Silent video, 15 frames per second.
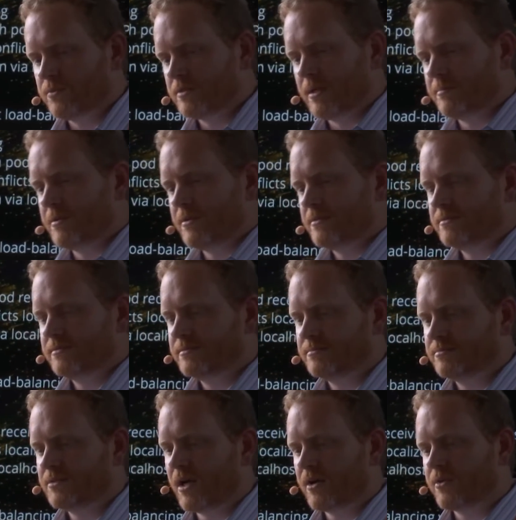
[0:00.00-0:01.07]
I'm
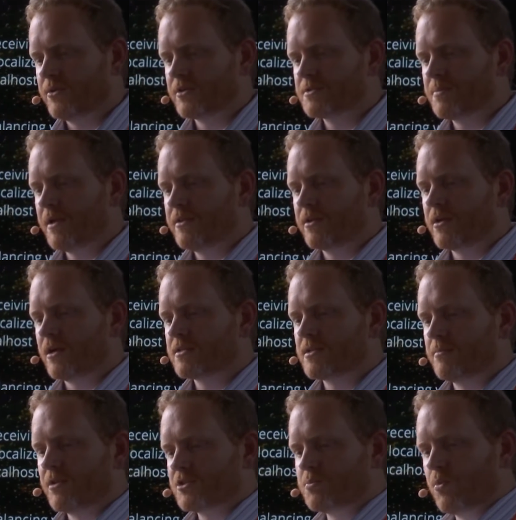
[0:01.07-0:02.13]
not going to explain the
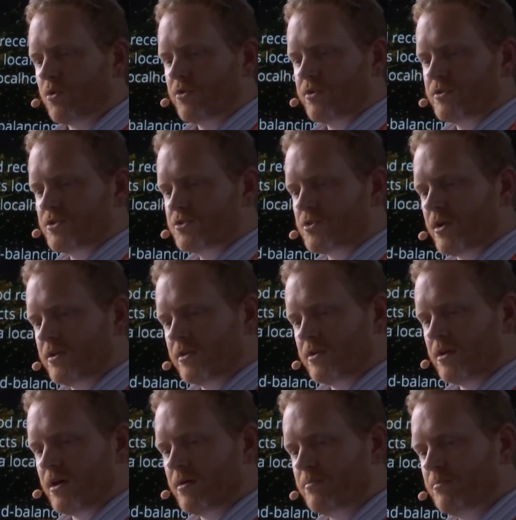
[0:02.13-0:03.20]
concept much more than just try
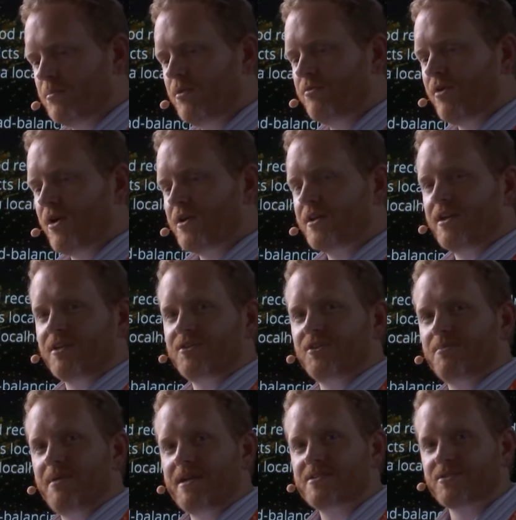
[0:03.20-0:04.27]
to move on and get
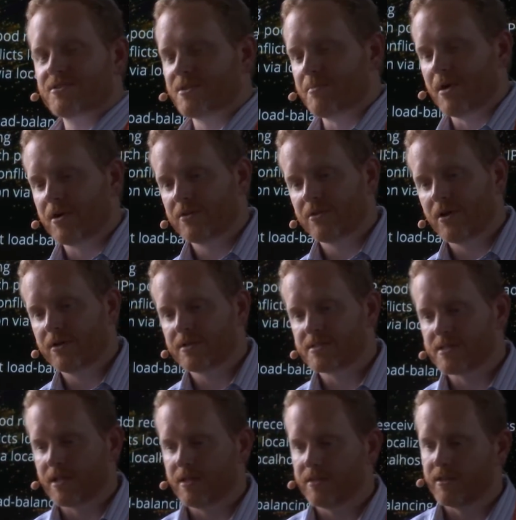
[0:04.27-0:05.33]
to Mesos and Marathon and
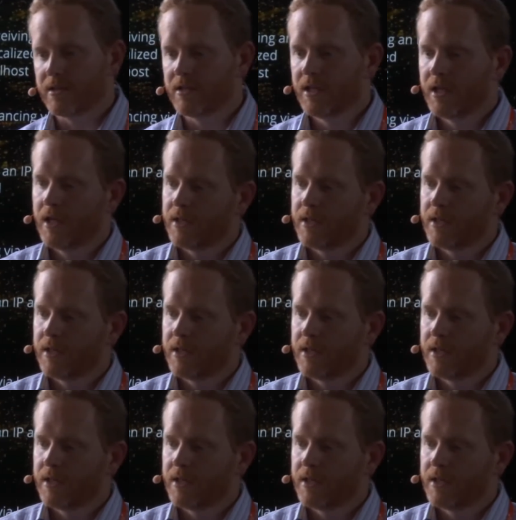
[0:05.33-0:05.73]
say that